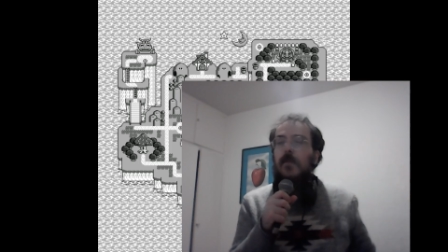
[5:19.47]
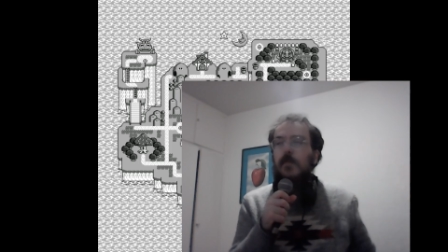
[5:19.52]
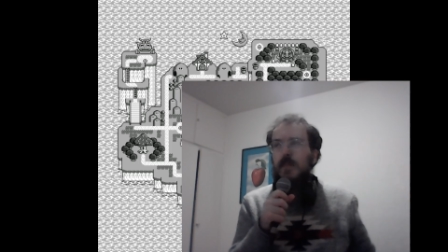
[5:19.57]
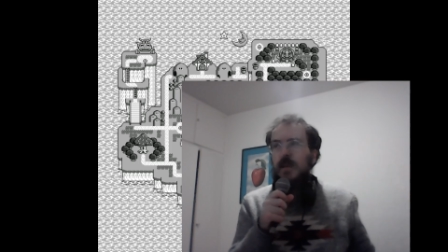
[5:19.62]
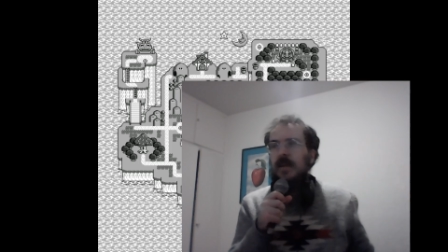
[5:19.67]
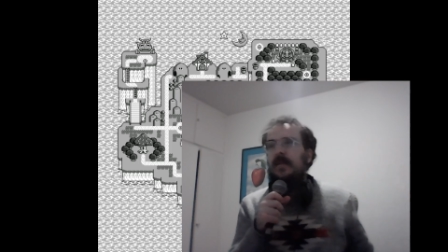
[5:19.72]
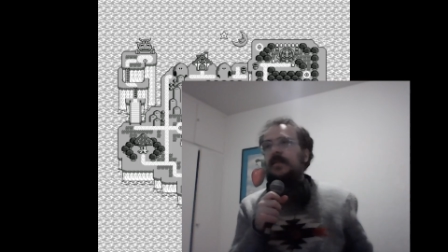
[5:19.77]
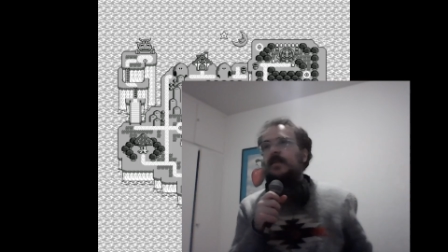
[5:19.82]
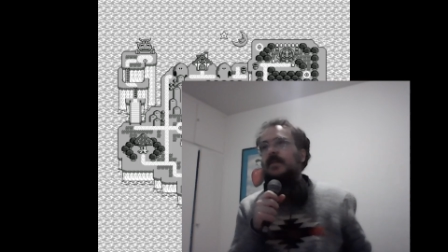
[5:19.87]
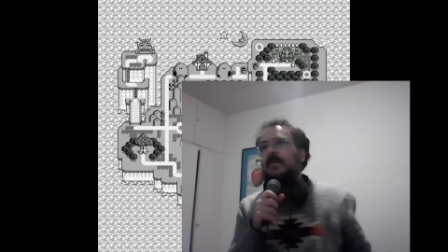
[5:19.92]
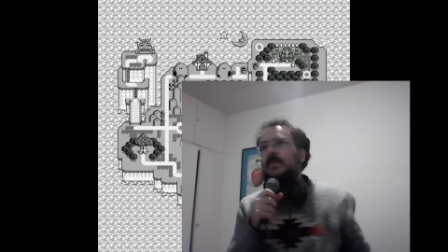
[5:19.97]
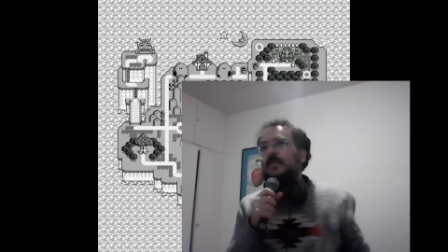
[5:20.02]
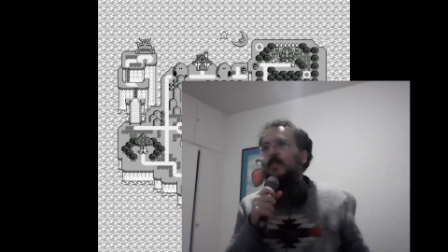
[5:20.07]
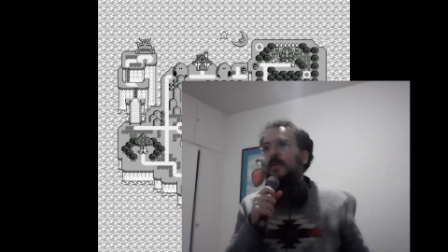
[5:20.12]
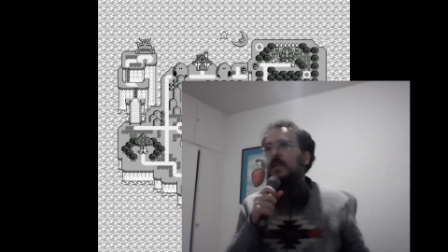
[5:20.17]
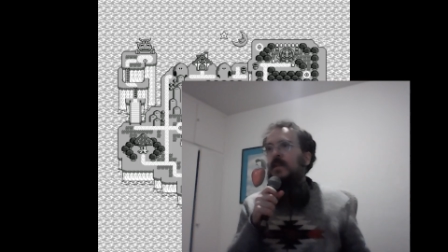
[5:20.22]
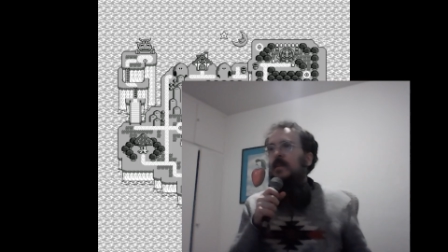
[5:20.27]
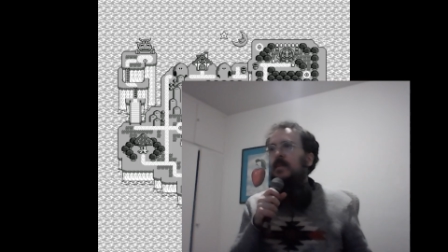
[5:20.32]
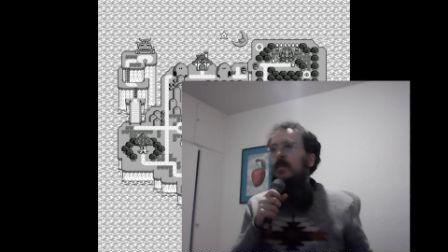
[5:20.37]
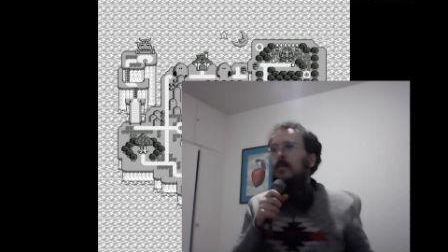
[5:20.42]
But in the
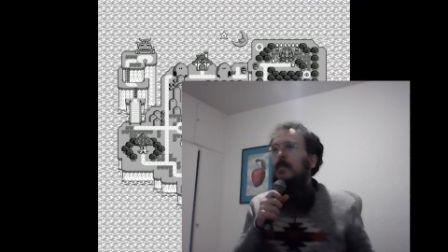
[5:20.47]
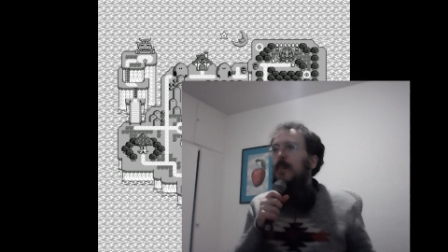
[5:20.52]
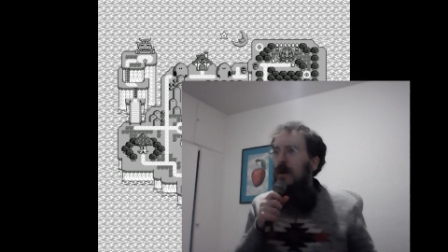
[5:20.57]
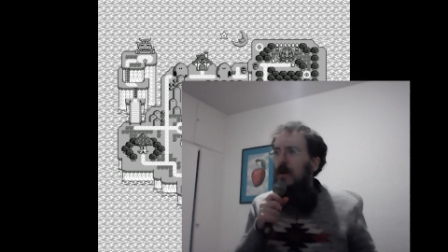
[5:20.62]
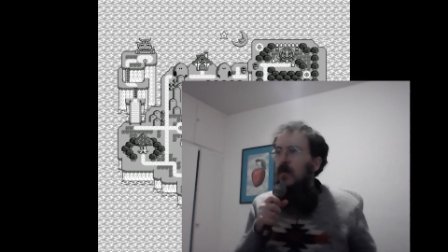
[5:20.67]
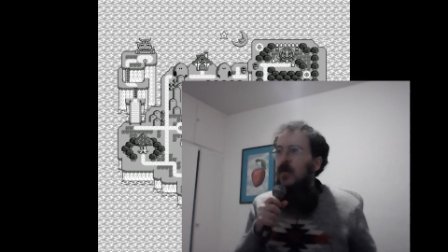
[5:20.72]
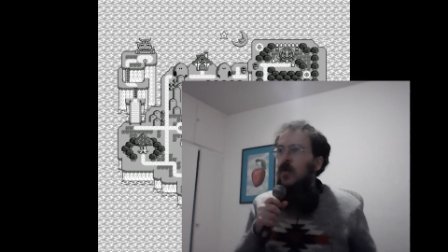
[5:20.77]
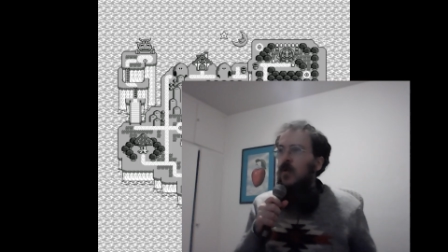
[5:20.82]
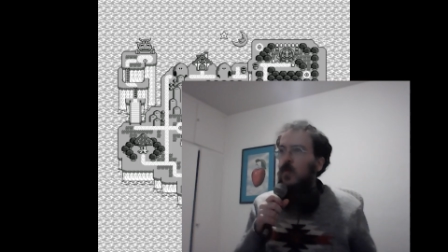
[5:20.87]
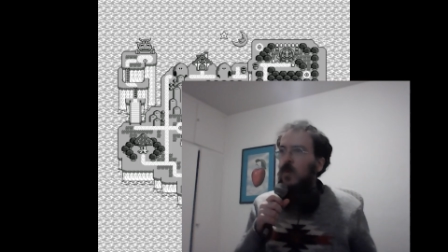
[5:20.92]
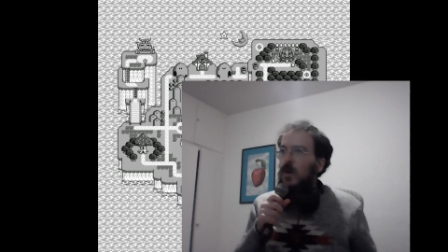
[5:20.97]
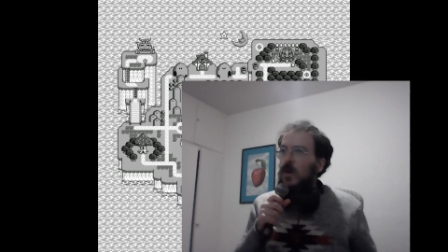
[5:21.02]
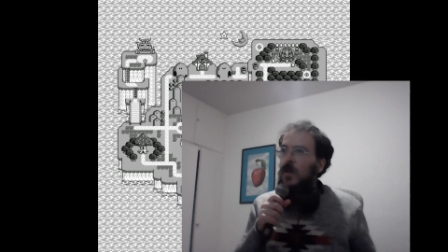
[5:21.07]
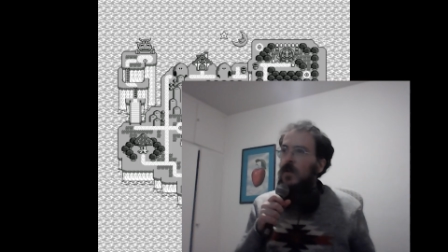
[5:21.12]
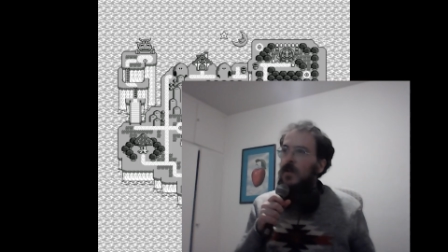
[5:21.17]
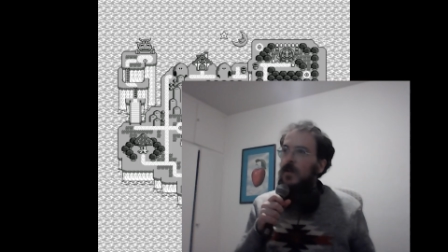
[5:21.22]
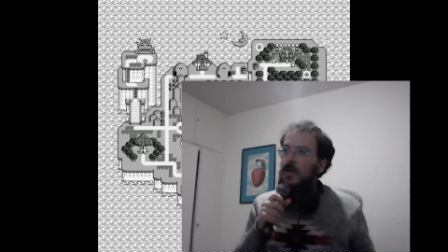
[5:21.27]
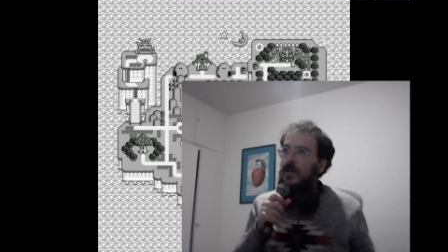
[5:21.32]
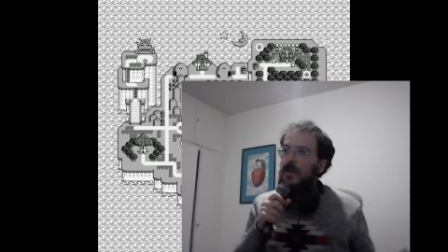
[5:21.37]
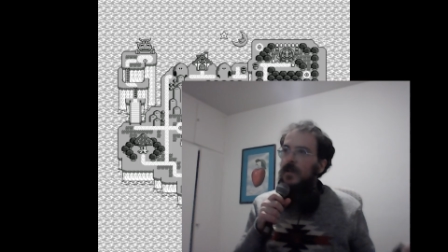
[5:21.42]
Mario world, at least, I
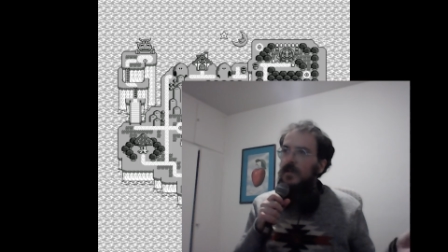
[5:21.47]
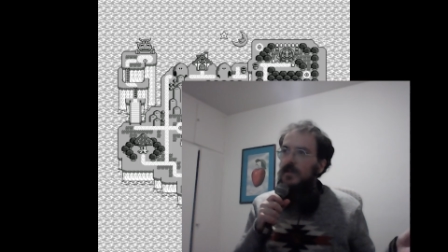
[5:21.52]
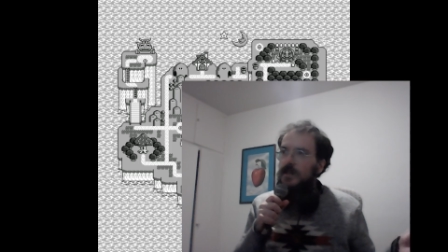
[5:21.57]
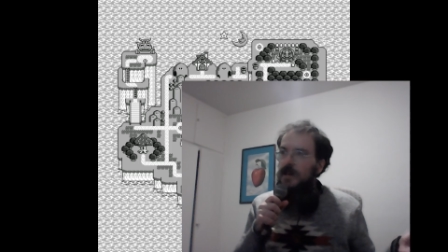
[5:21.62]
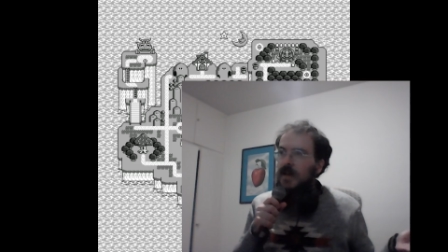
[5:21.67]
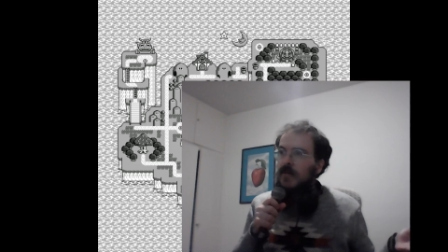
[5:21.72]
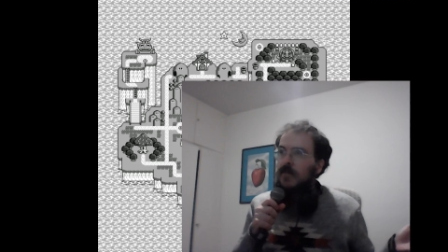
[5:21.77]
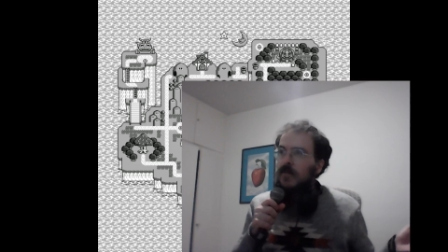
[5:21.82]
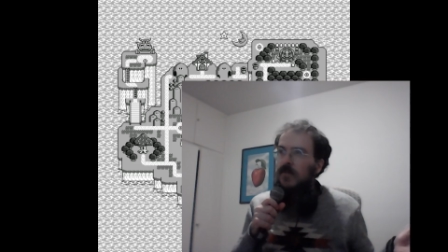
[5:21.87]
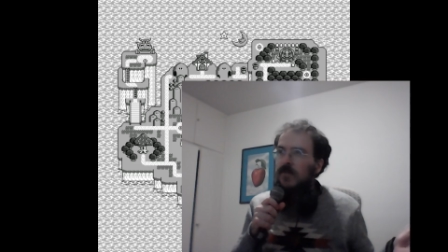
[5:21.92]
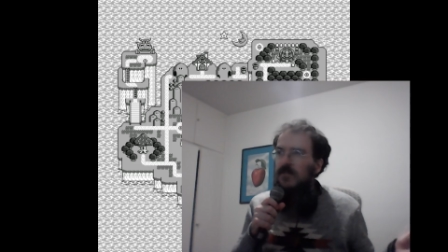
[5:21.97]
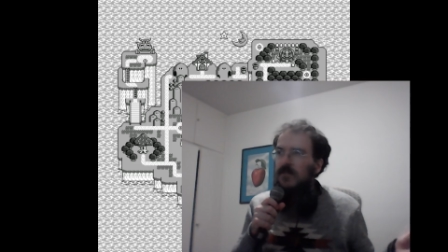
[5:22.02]
have a feeling